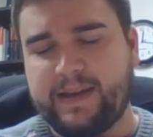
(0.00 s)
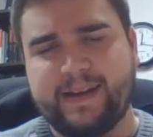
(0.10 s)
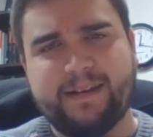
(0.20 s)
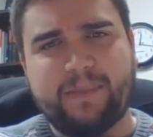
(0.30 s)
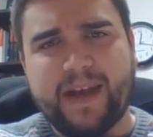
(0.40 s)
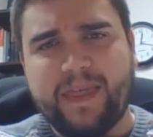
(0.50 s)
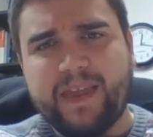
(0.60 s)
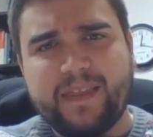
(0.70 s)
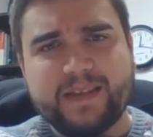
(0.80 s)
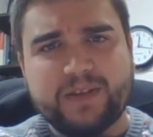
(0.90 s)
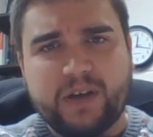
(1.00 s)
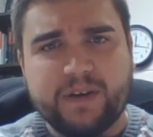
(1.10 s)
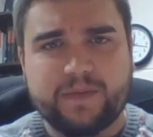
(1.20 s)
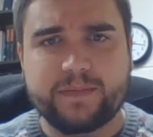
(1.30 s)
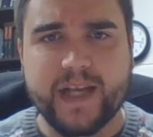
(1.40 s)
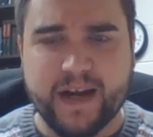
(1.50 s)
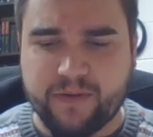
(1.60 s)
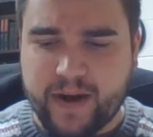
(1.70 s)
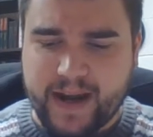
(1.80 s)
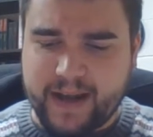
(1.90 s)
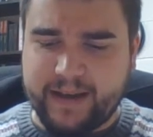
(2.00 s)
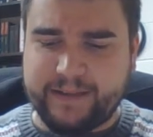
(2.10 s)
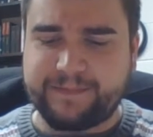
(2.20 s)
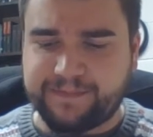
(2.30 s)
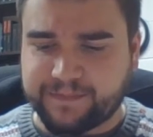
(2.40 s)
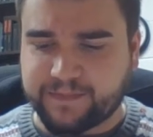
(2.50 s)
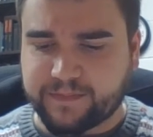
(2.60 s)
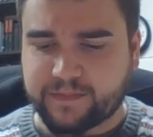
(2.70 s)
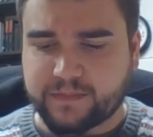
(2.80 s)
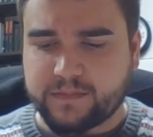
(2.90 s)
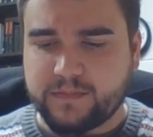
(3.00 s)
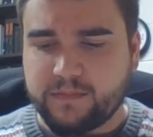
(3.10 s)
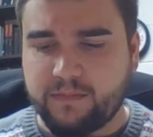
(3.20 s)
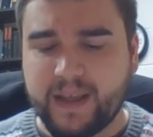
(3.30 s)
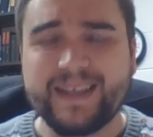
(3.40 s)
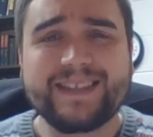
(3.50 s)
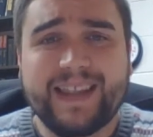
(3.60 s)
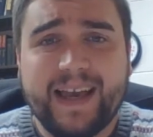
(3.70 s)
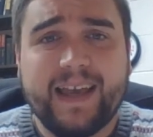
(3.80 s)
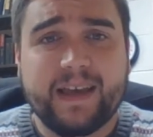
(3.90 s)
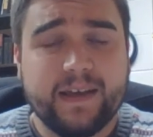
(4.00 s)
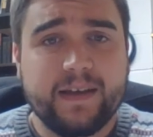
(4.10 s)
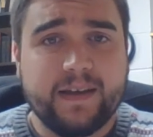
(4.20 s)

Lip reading: I think this song from Zechariah is like